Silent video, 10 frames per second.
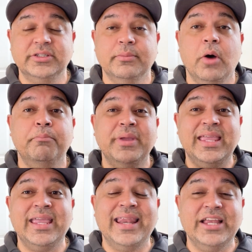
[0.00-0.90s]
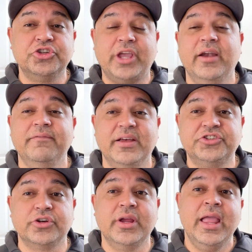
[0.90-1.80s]
It's about being an educated
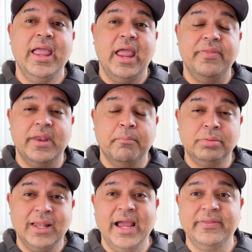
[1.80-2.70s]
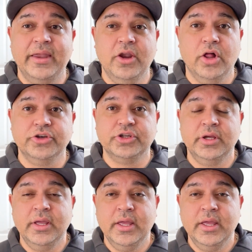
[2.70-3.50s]
investor and then applying that knowledge.